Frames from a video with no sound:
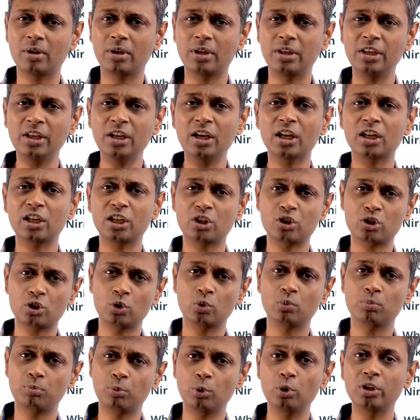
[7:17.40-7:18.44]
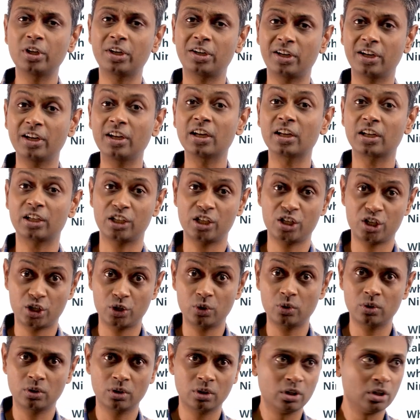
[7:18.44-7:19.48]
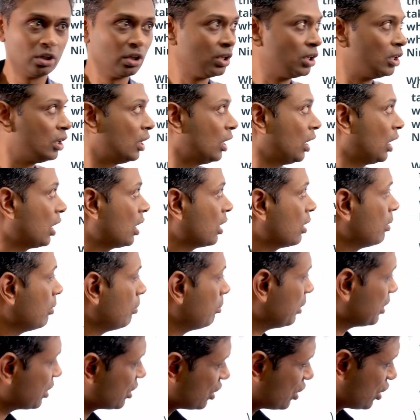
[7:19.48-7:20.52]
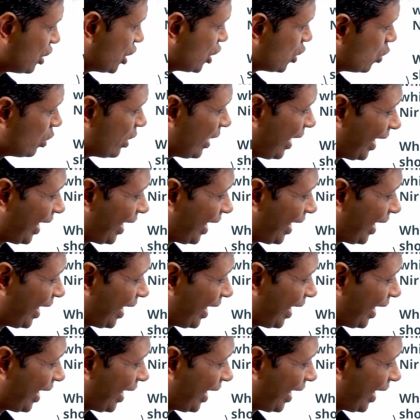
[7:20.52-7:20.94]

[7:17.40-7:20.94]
eagerness to pull the trigger issue. Yeah, but it, it could